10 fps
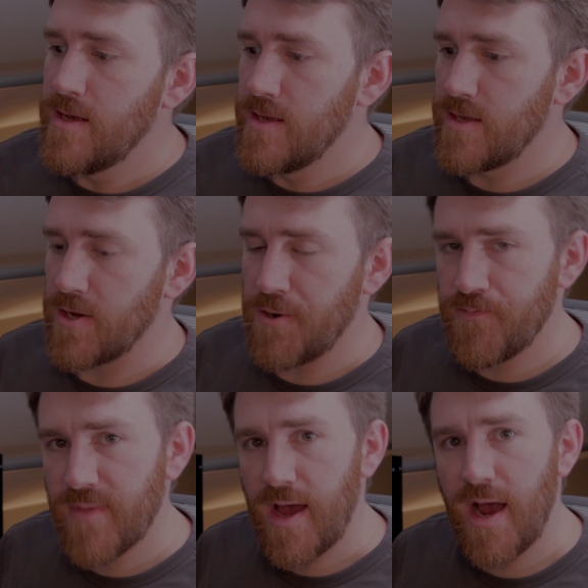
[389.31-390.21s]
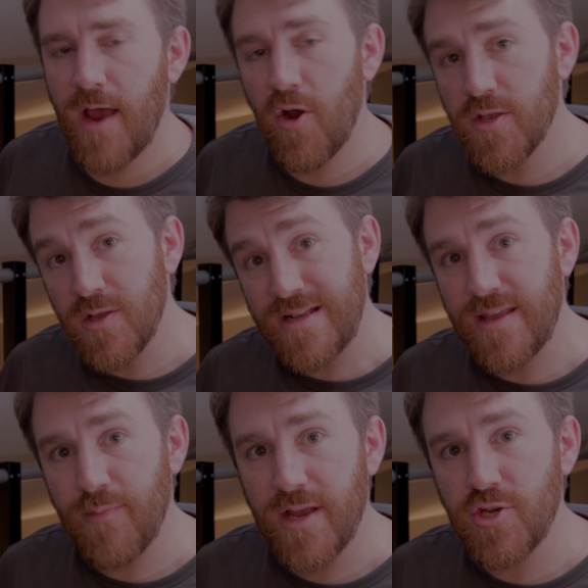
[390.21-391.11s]
So I'd also like
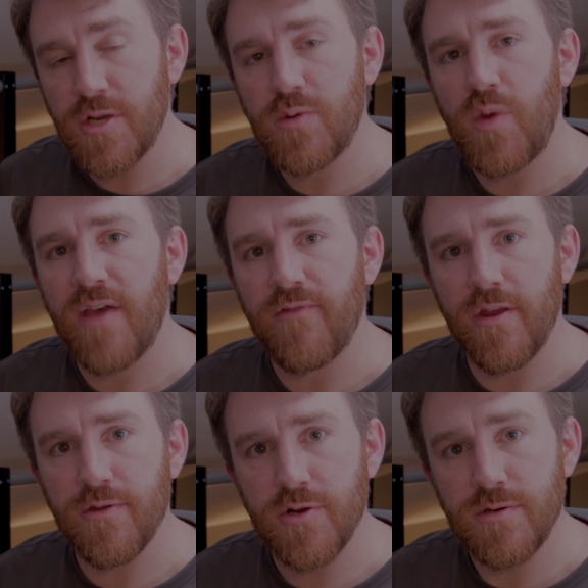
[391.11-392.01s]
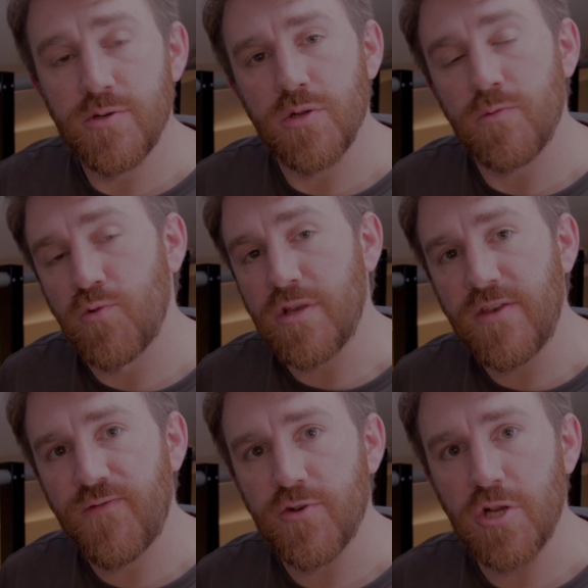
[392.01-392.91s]
to mention we have another
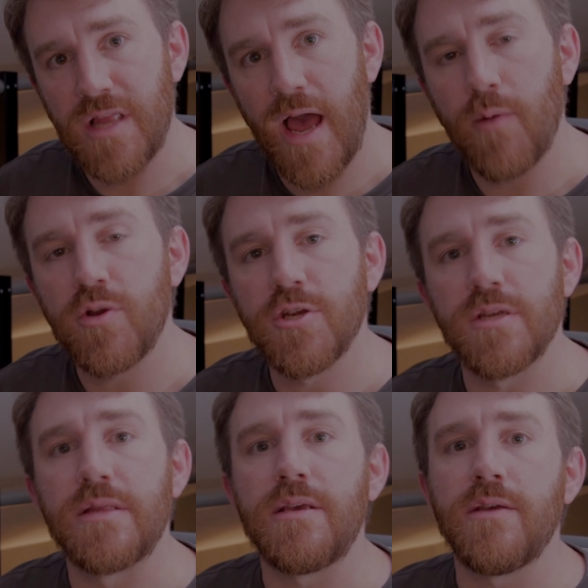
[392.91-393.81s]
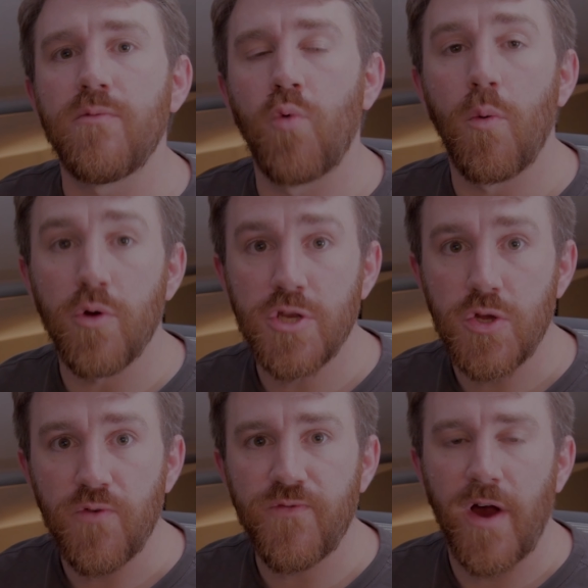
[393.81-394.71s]
release for July, which is the World War
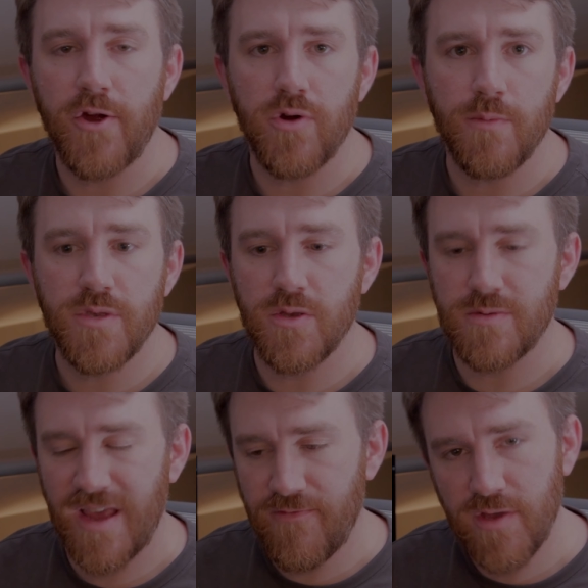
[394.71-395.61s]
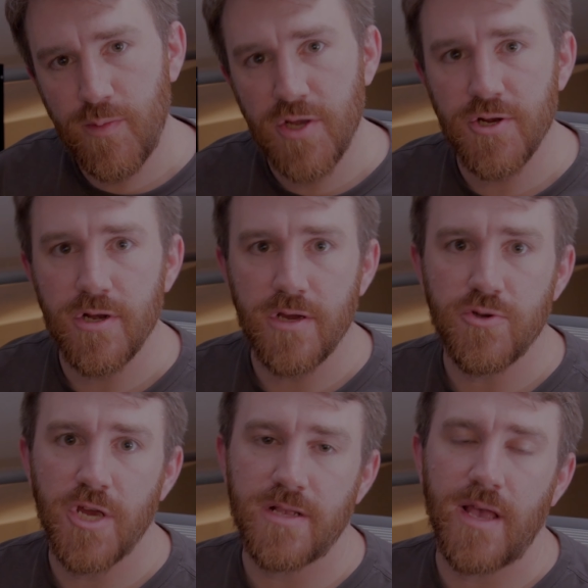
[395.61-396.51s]
II firearms. So definitely be sure to go
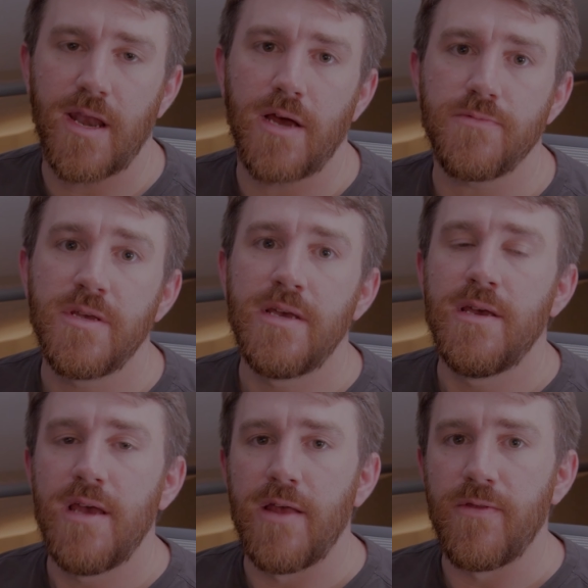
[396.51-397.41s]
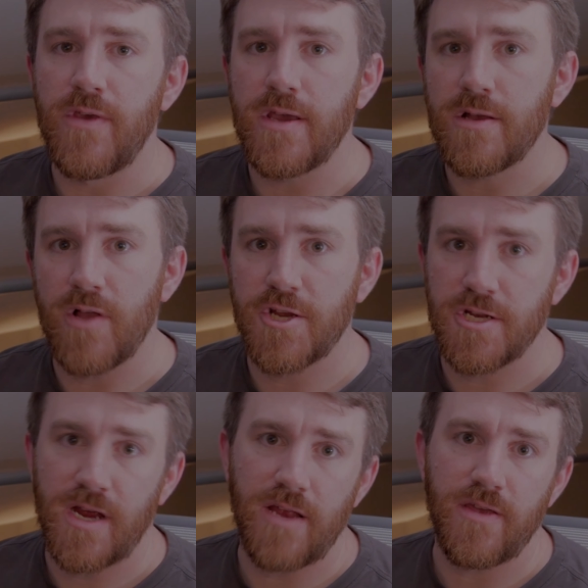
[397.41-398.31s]
check that out and the
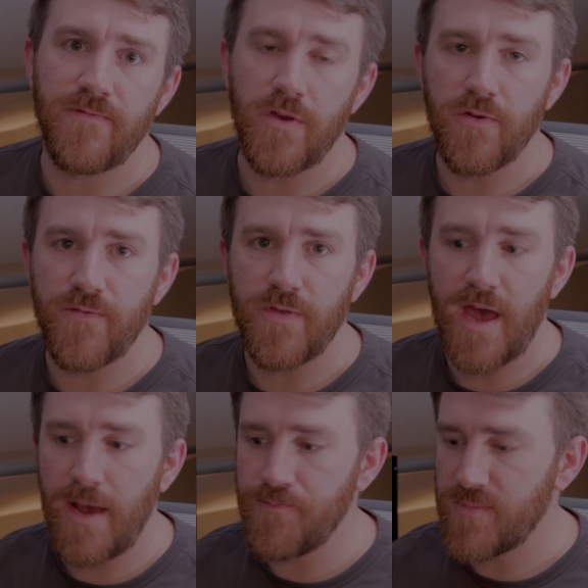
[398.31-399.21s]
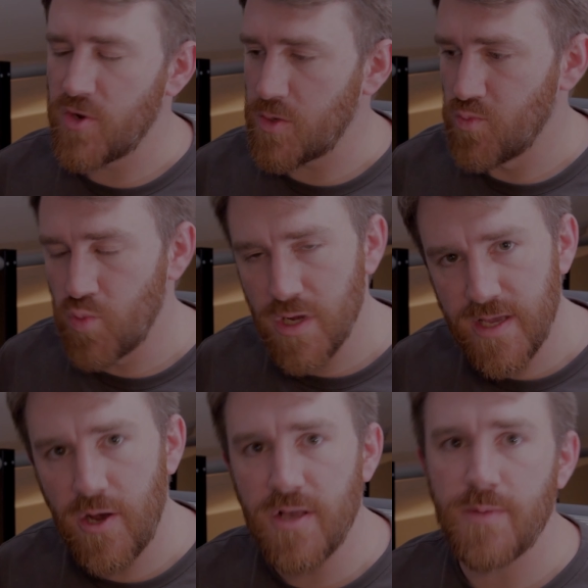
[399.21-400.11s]
collection highlight video for that. There's some
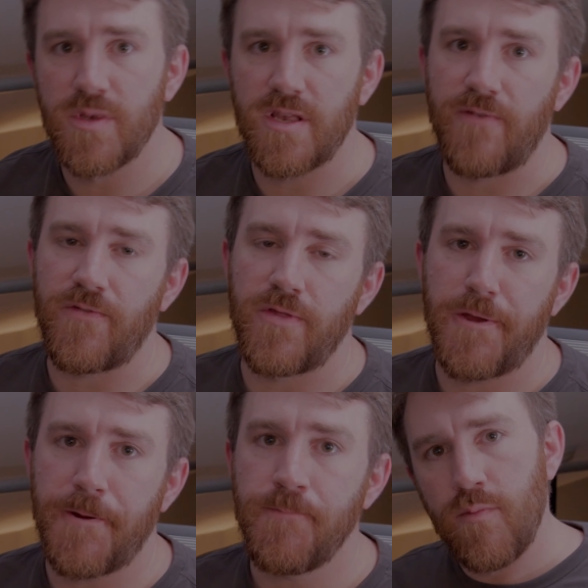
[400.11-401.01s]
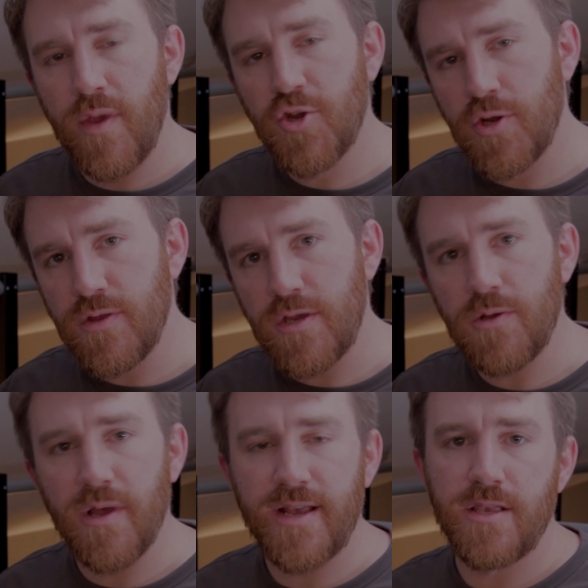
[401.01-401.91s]
really awesome stuff in there. Make sure that
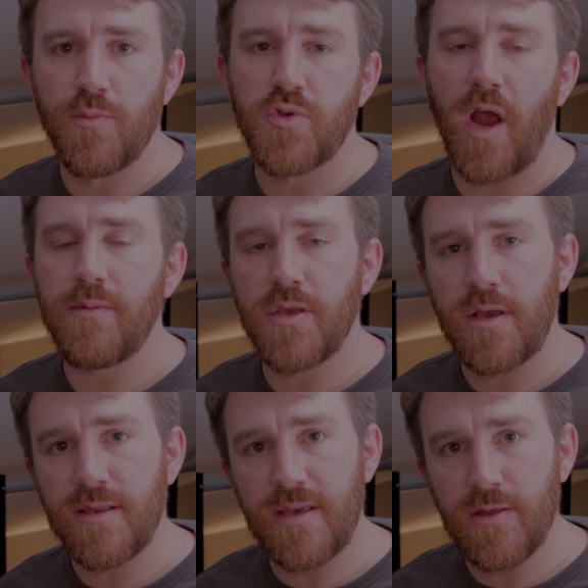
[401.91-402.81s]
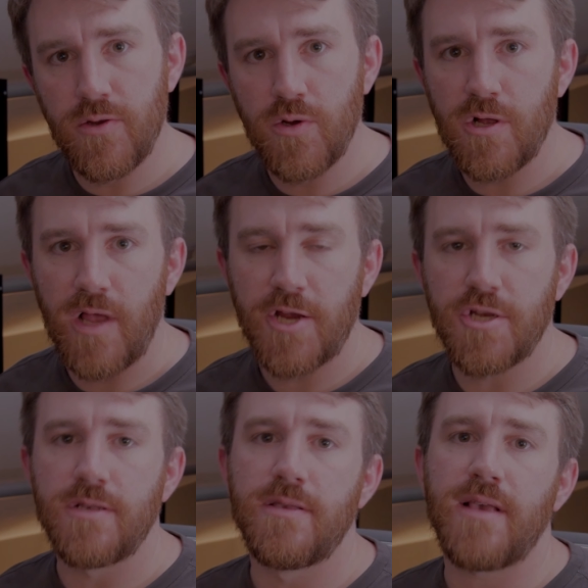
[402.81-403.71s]
you like and subscribe so you can see the new
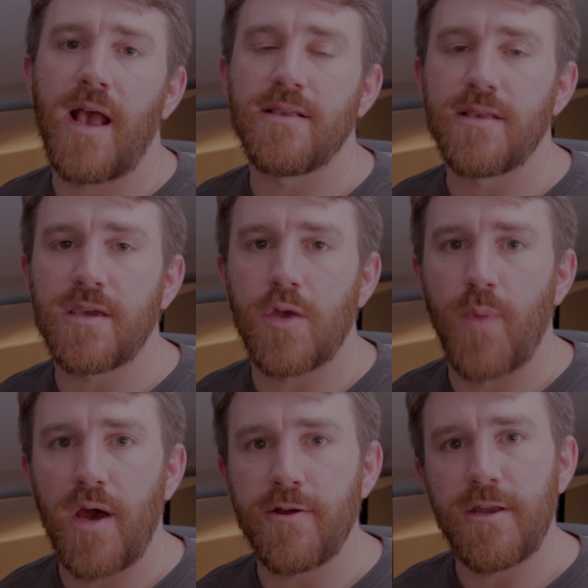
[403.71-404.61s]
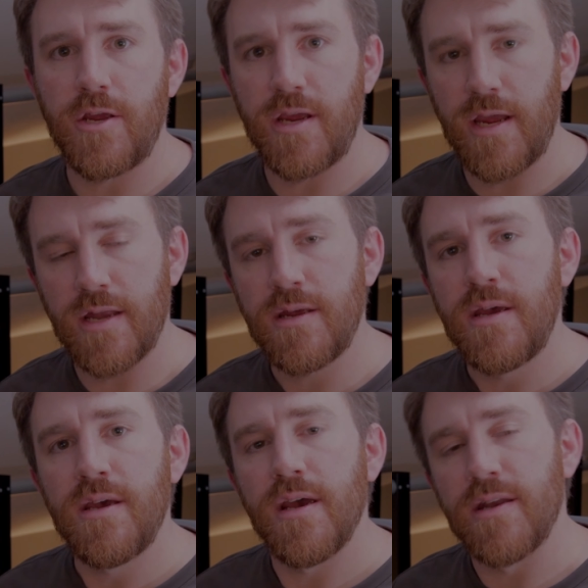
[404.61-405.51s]
collections as they come out and you can get
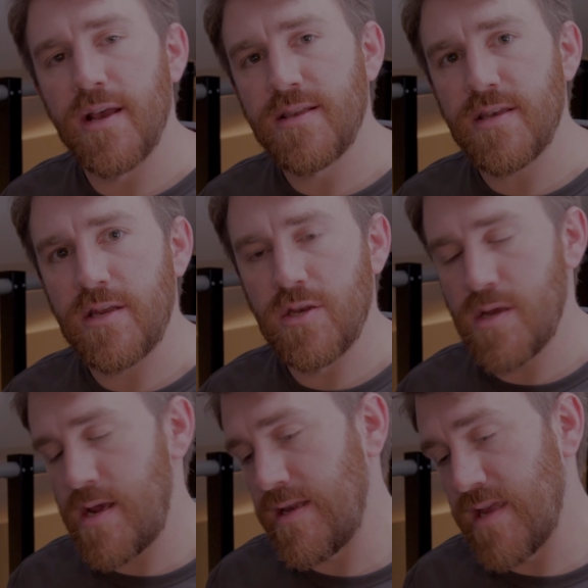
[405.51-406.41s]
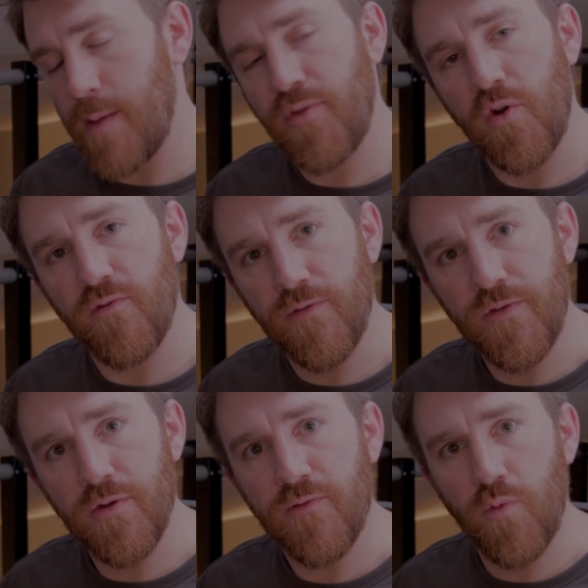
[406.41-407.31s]
a nice in-depth
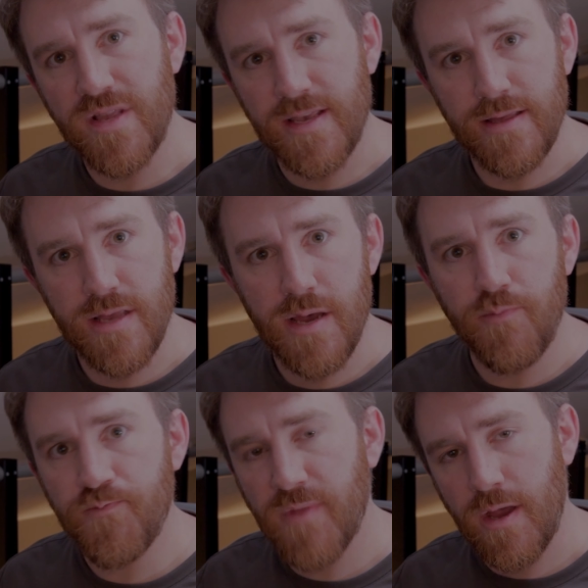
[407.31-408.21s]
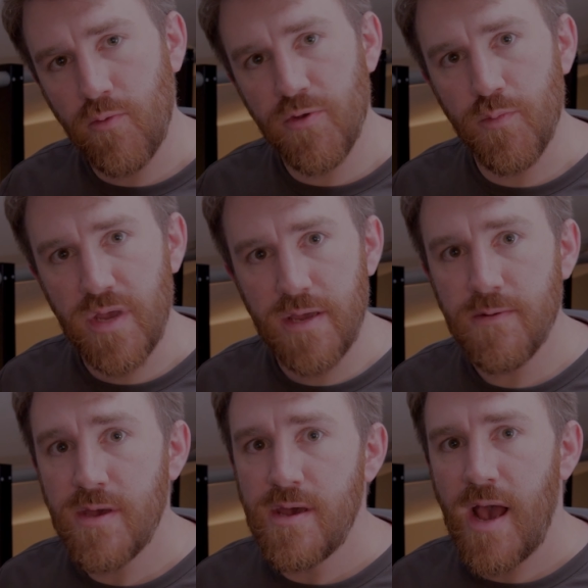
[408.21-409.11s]
overview of what's in them with me,
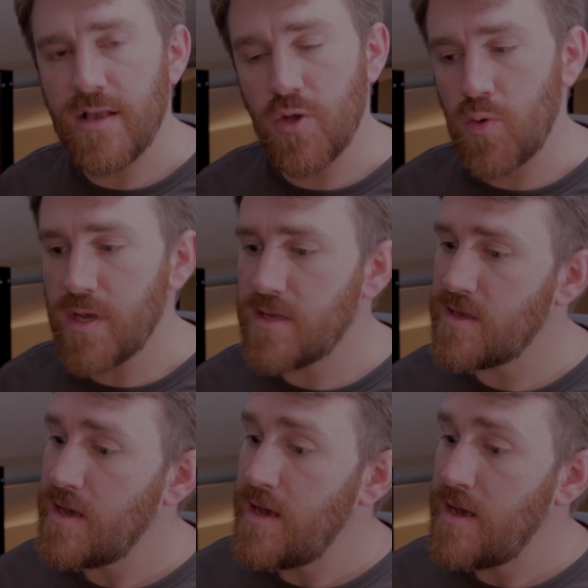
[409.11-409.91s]
as always.